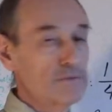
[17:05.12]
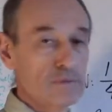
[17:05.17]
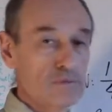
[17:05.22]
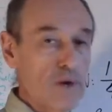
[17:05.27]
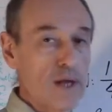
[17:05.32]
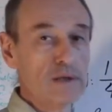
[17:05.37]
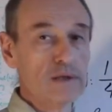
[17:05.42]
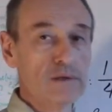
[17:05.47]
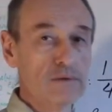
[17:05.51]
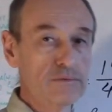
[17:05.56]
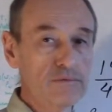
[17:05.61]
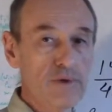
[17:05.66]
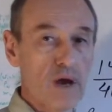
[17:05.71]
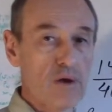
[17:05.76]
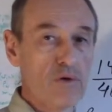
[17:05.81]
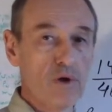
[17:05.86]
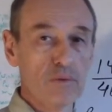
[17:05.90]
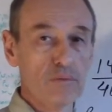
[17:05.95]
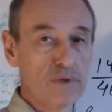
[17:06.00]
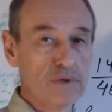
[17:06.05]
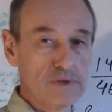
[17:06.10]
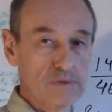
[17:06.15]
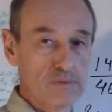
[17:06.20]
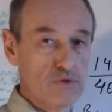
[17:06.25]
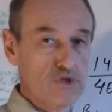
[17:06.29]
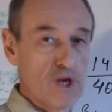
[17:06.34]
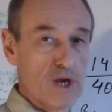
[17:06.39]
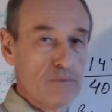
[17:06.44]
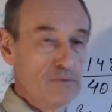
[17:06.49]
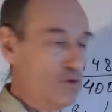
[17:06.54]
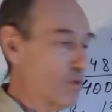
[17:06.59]
random variables
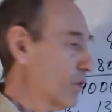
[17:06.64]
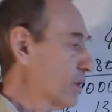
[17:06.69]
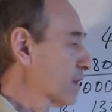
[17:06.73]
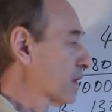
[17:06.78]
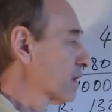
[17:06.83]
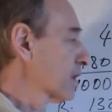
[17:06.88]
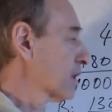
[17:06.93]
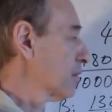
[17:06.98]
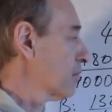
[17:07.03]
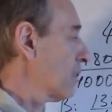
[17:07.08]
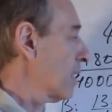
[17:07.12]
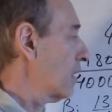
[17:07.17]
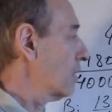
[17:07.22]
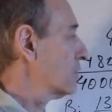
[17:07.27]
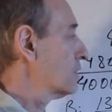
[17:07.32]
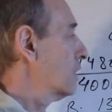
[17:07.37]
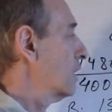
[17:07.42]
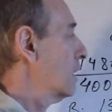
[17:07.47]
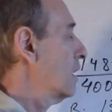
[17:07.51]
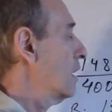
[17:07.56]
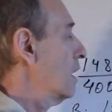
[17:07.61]
which I'm talking about.